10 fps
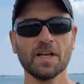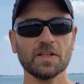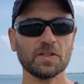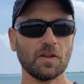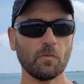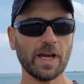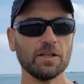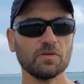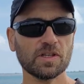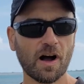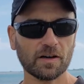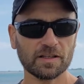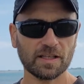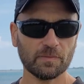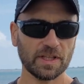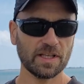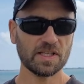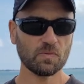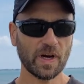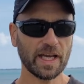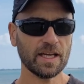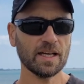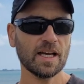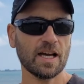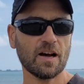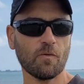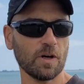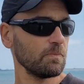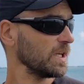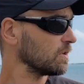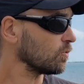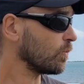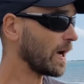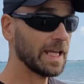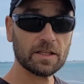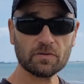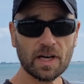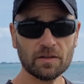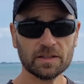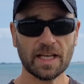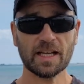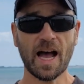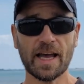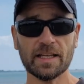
So the way to target them in this way would be to wade around at high